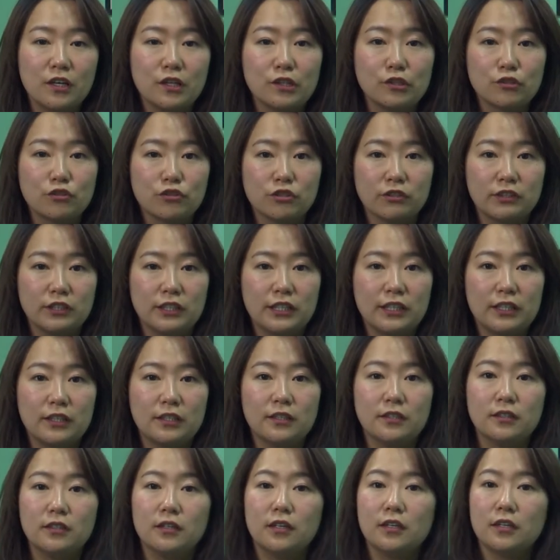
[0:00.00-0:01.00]

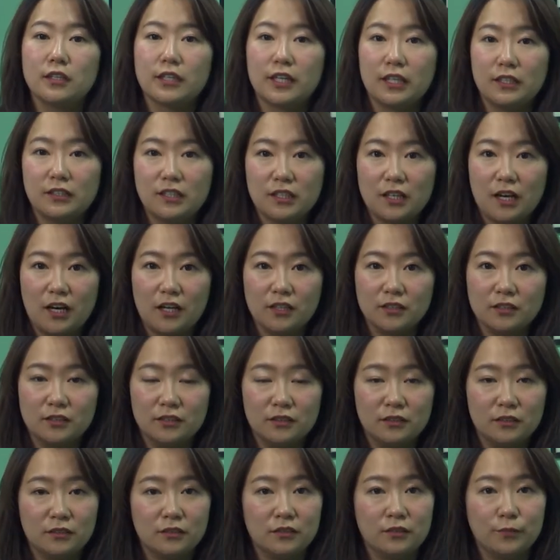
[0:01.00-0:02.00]
Usually
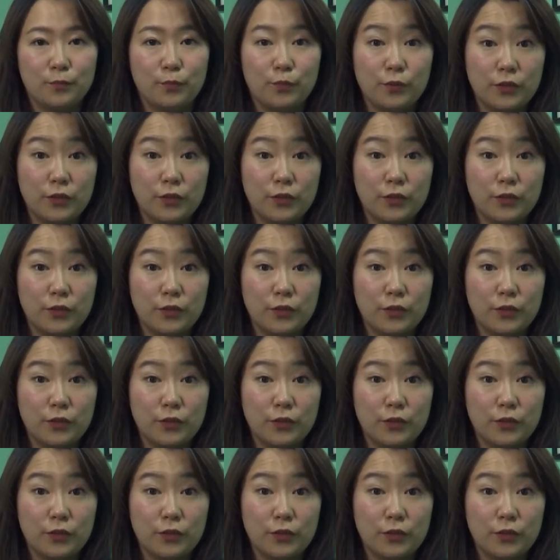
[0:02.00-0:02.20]
kindergarten,